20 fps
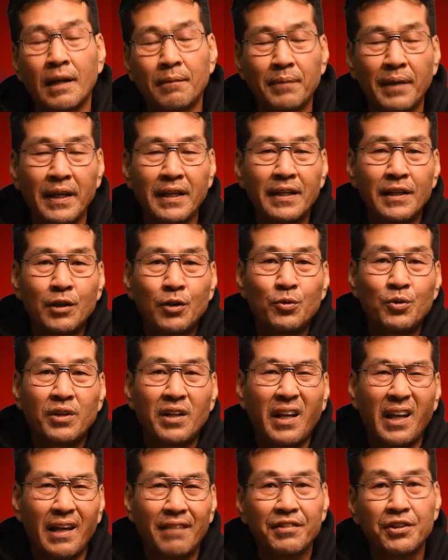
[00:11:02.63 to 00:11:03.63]
I'm making it
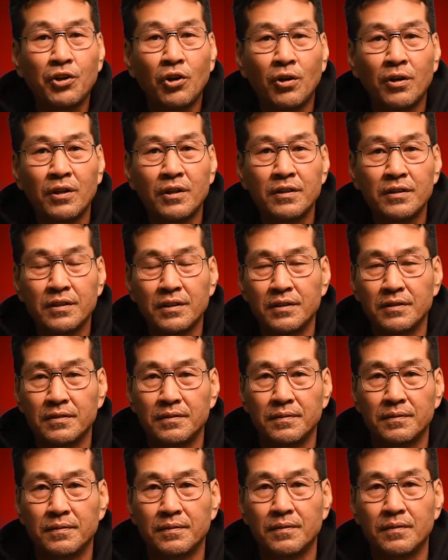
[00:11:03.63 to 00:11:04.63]
with a heavy heart.
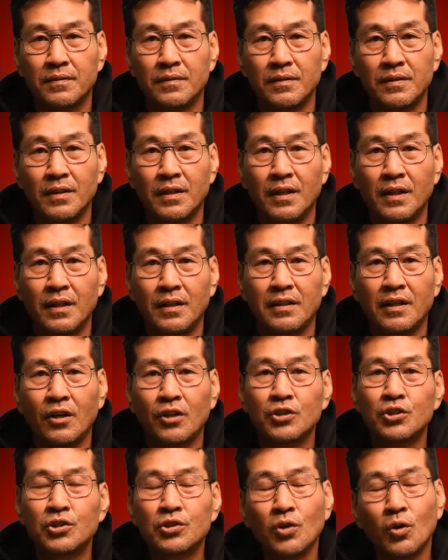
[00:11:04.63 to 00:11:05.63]

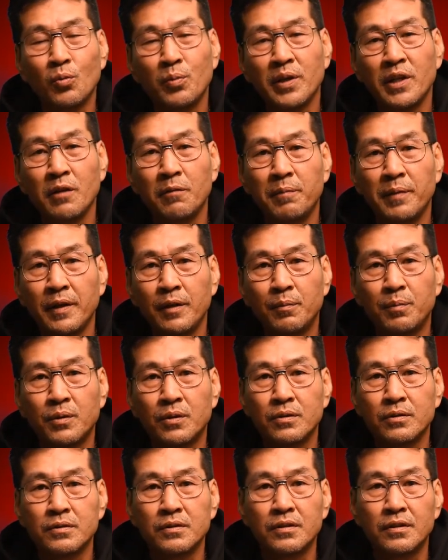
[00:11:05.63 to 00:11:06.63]
There are so many
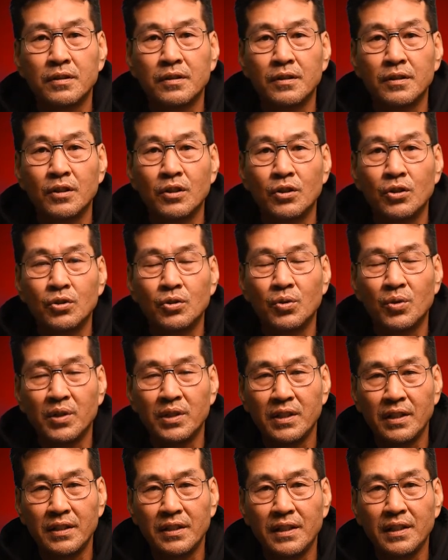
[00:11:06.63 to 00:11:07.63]
people who are
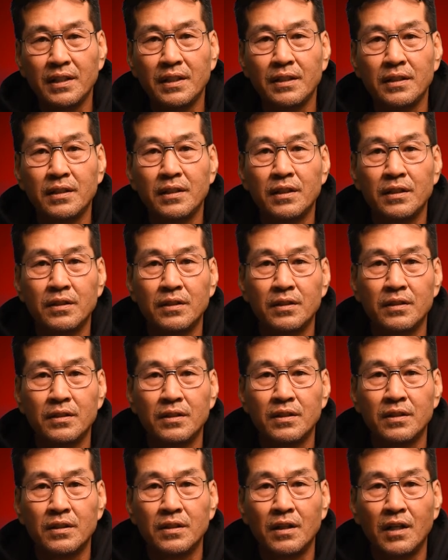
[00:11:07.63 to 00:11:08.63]
in the need
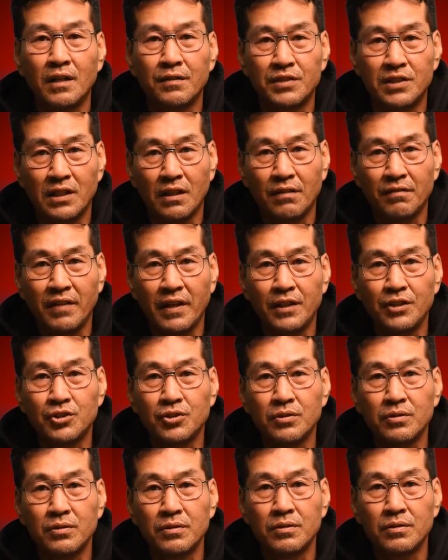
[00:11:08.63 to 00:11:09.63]
of
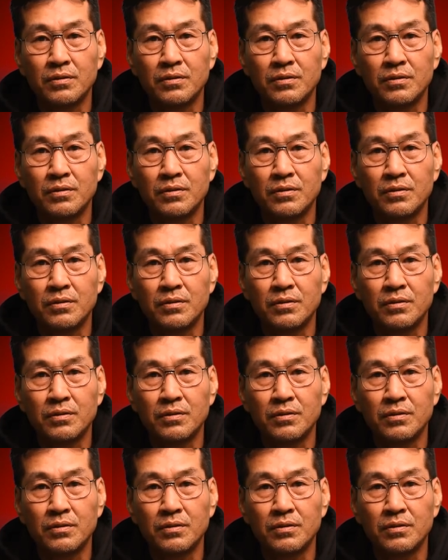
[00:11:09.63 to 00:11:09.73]
salvation.